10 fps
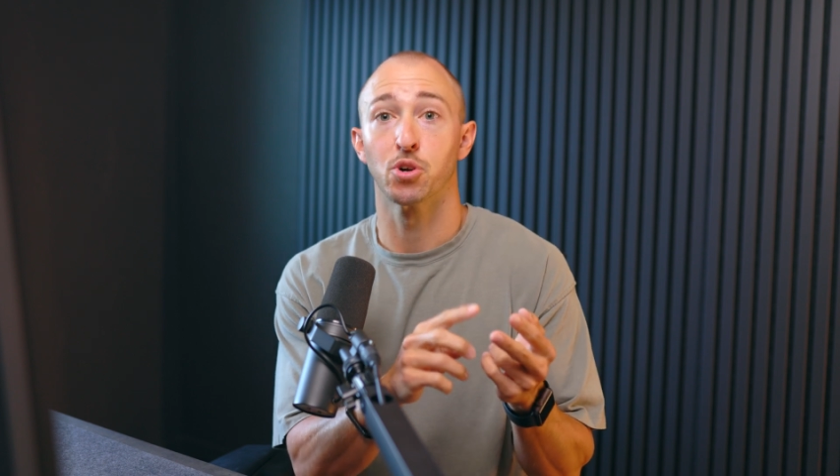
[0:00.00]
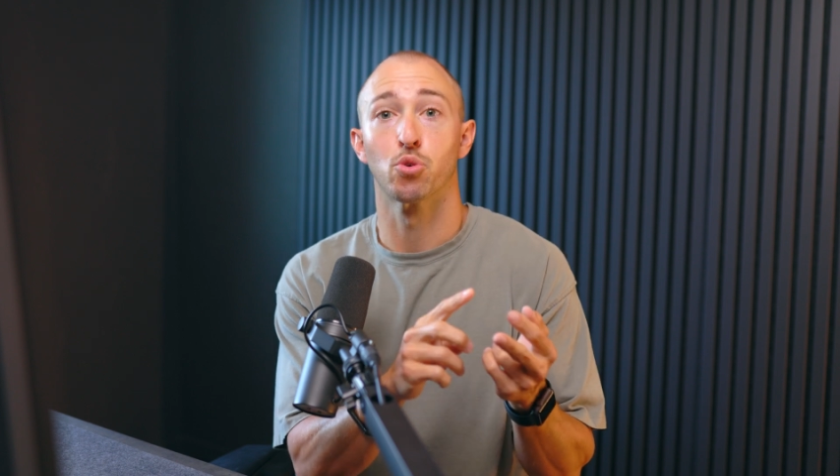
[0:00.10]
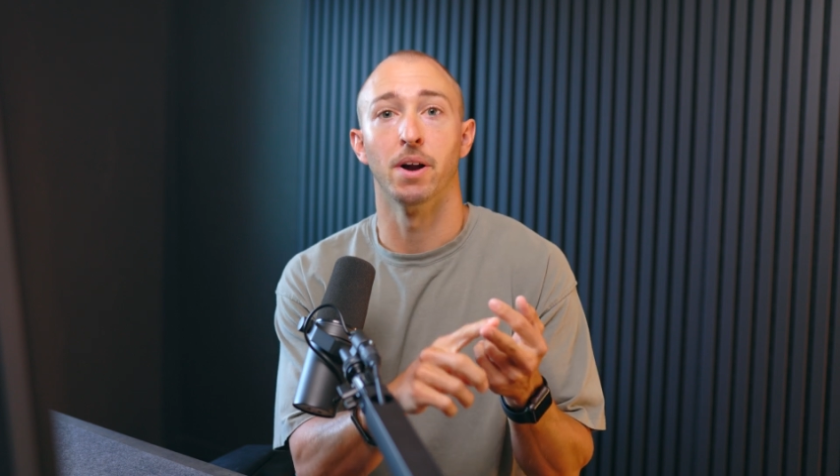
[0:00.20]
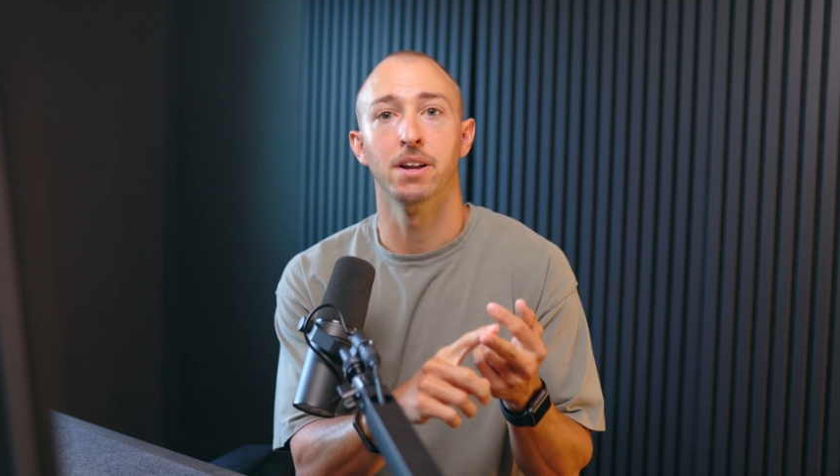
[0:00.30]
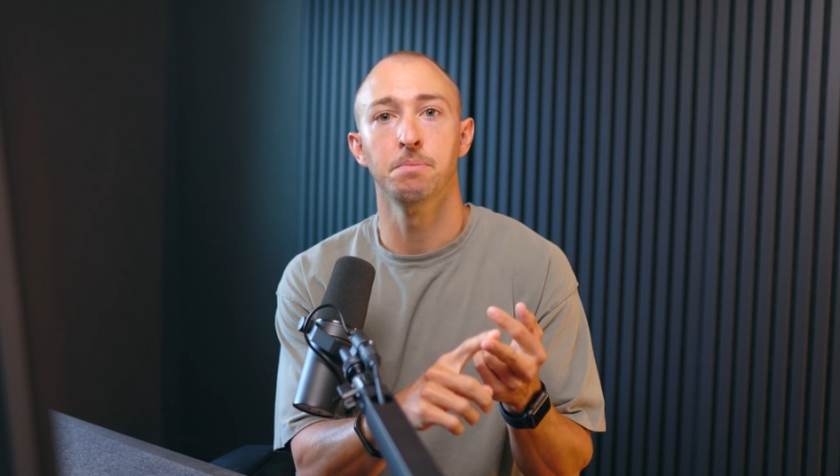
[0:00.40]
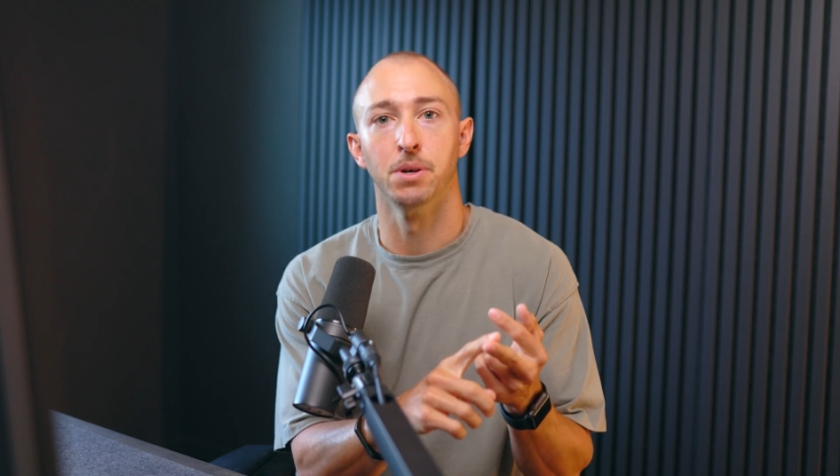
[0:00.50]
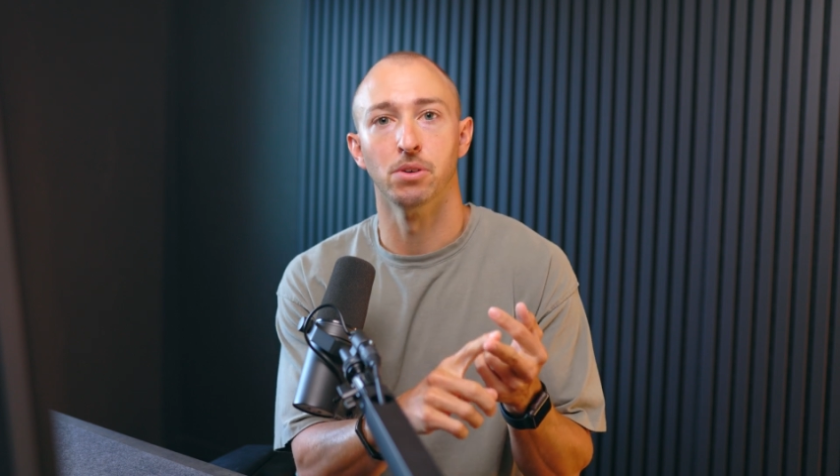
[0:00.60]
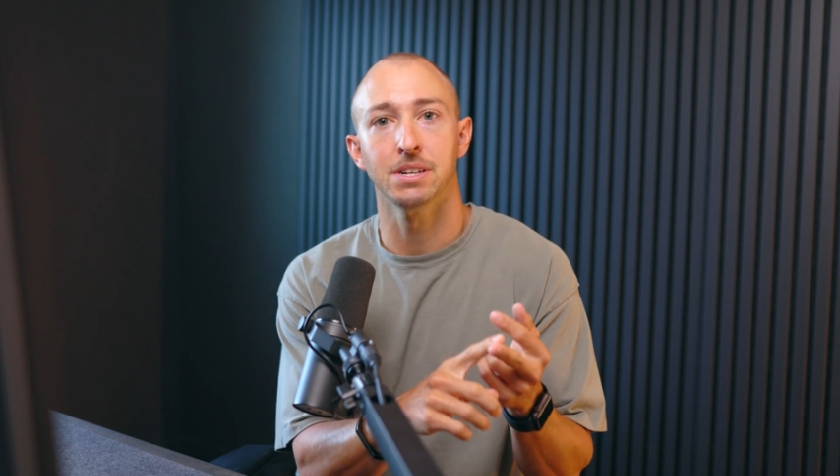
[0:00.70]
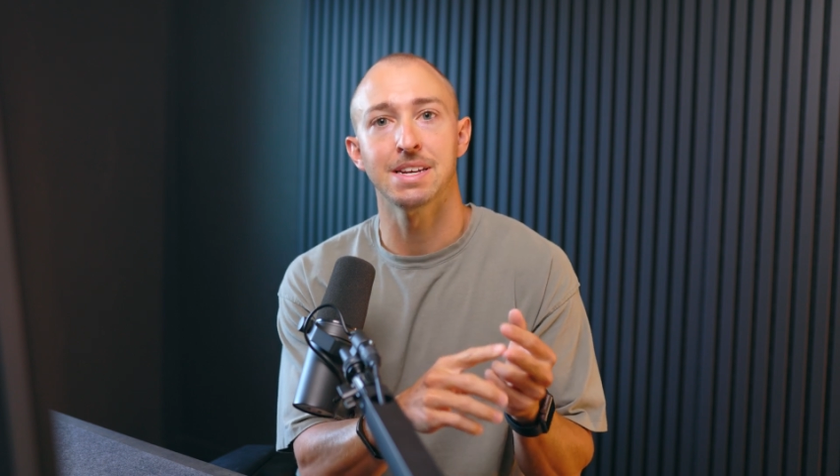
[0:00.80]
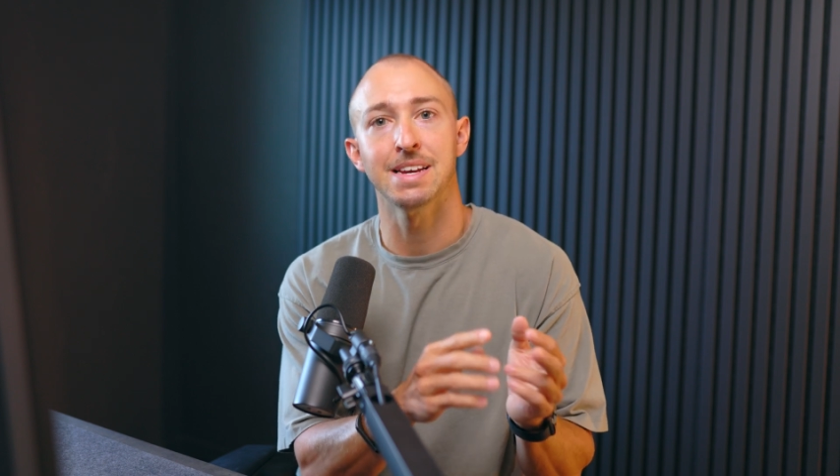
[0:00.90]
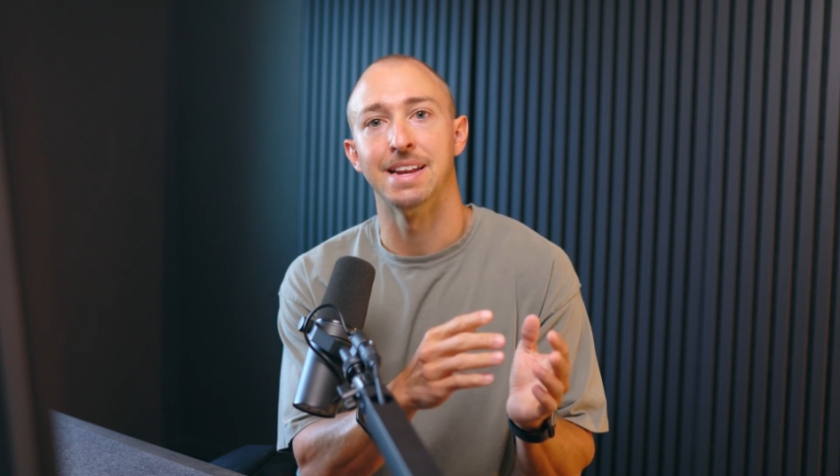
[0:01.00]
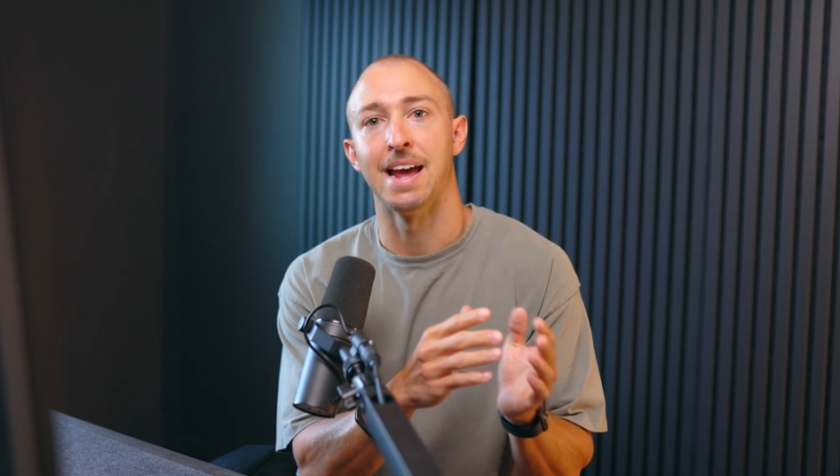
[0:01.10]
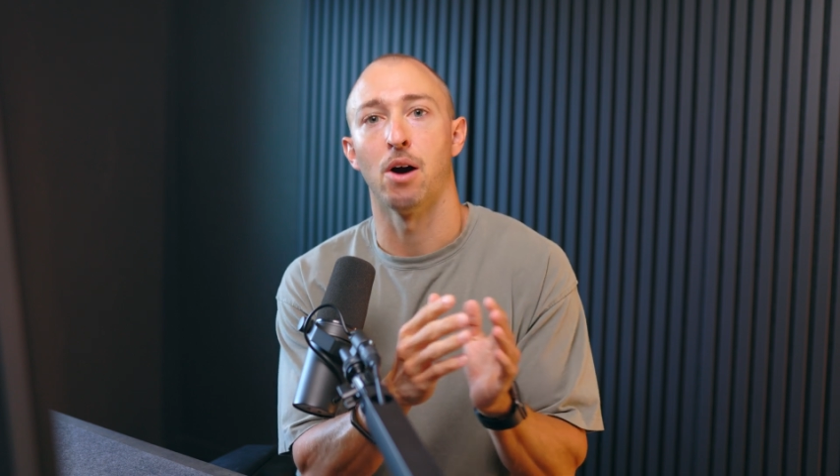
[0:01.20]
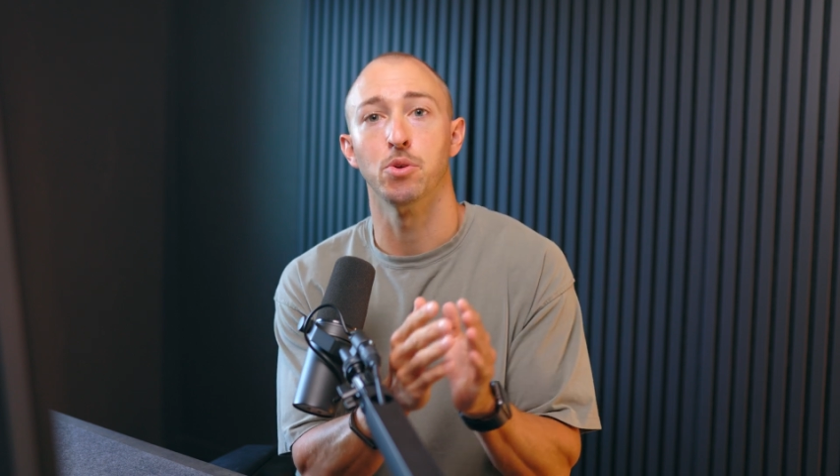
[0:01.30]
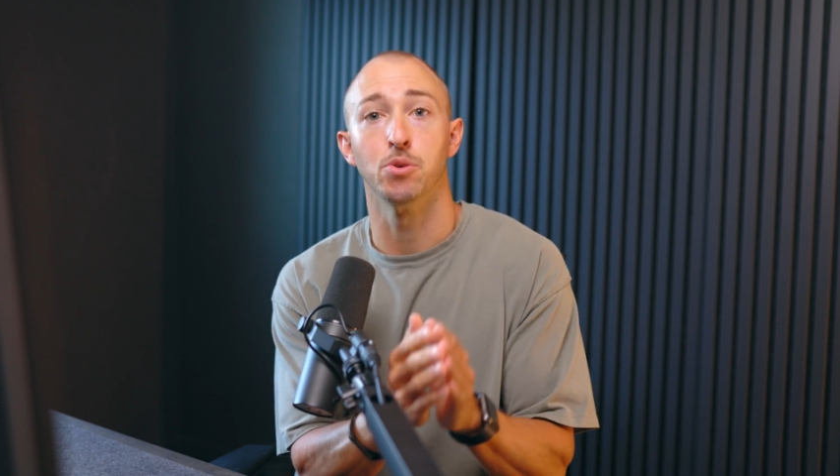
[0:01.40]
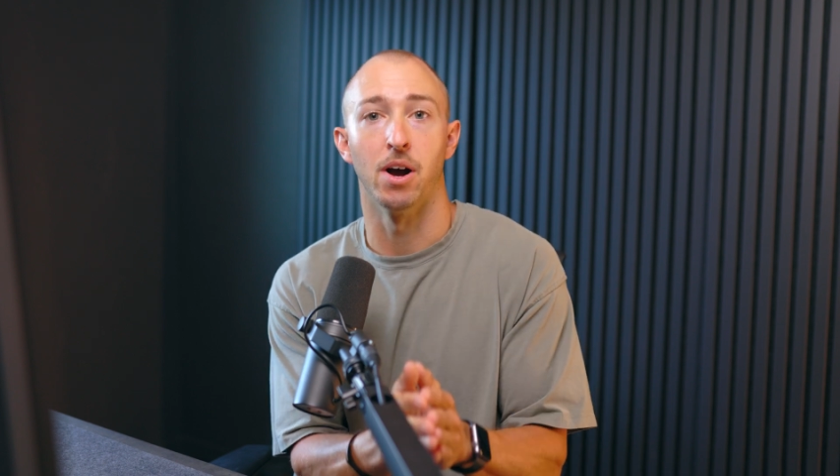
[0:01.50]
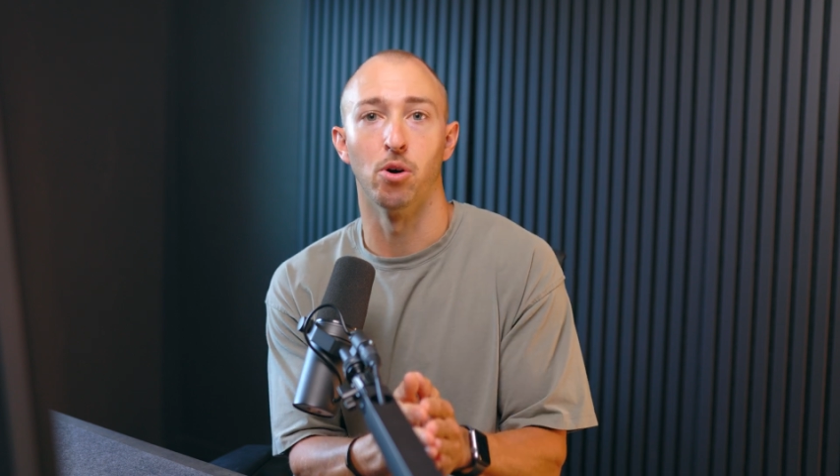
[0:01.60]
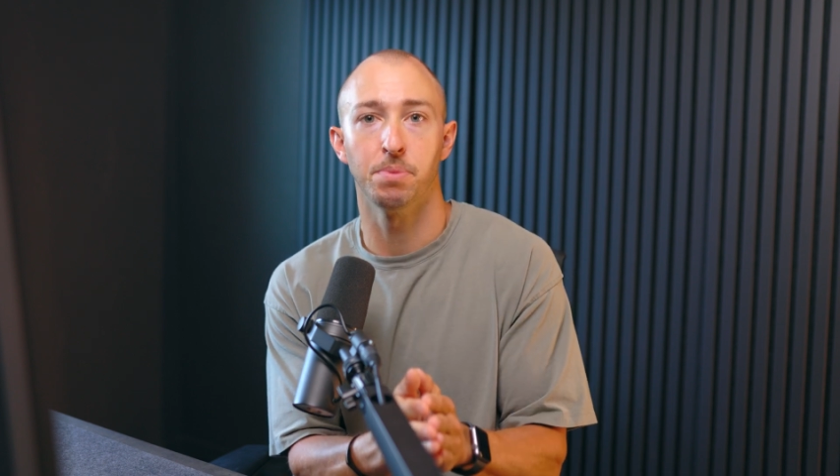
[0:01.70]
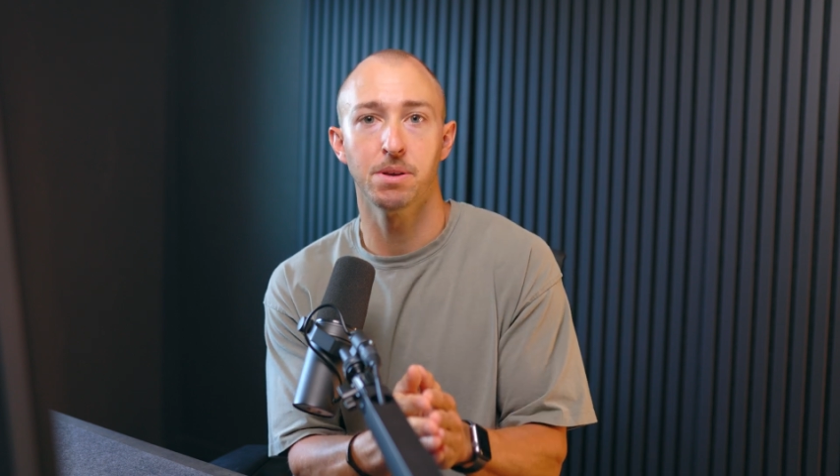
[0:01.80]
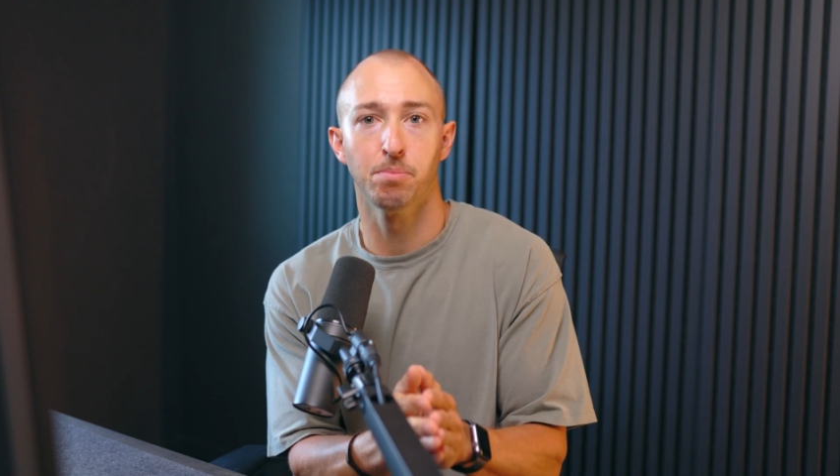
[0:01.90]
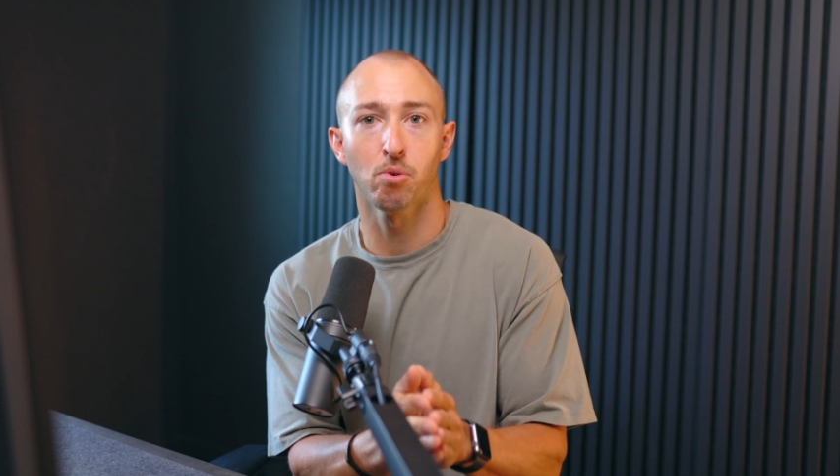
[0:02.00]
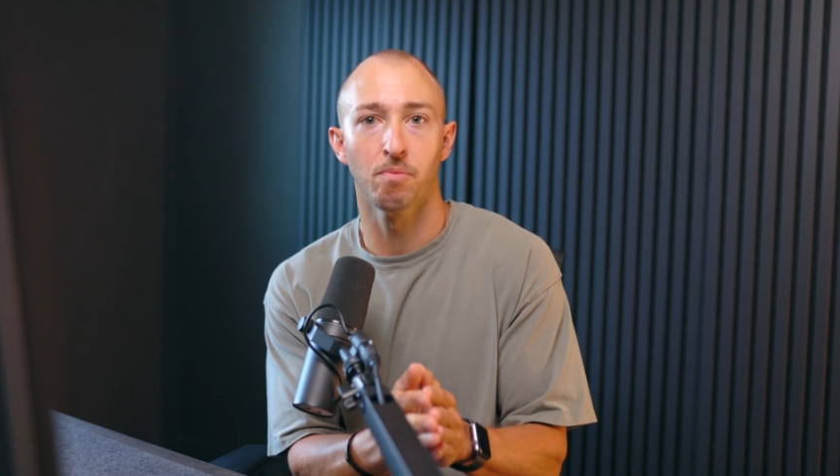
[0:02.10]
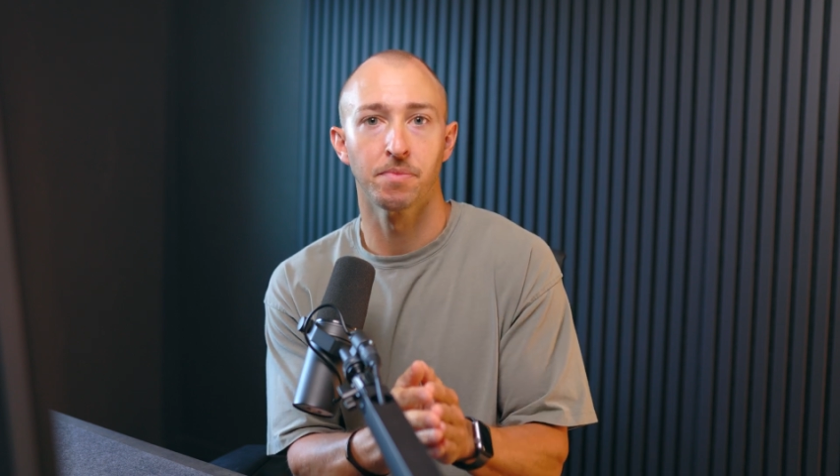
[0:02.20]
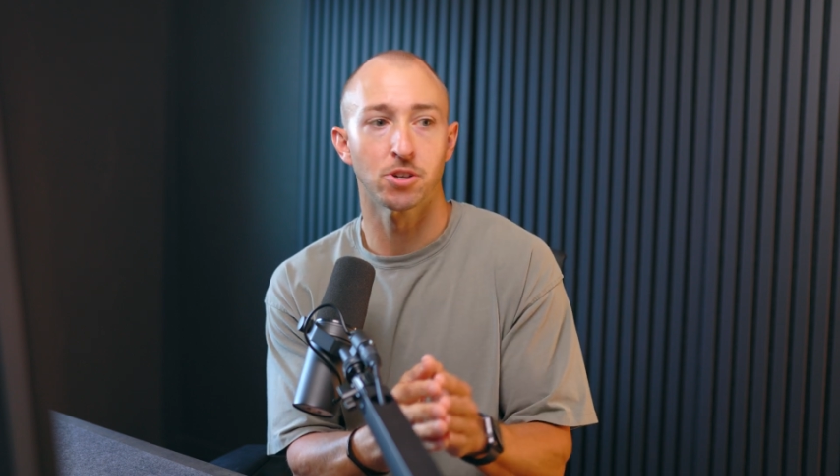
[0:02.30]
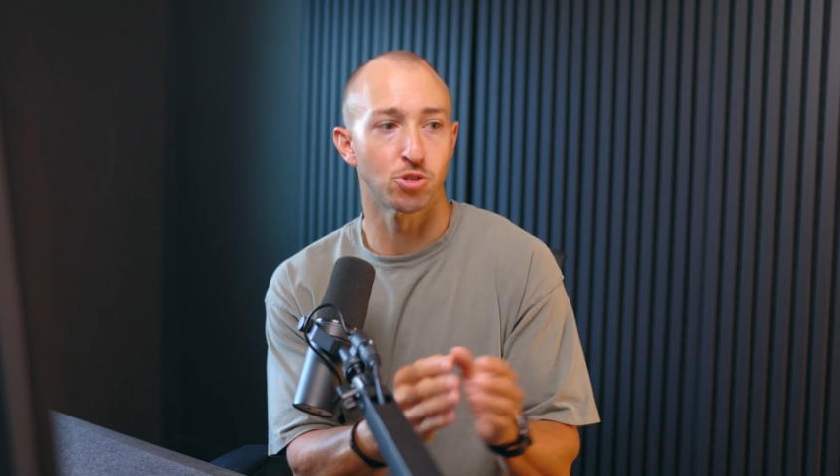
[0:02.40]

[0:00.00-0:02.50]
Credibility and how you help people.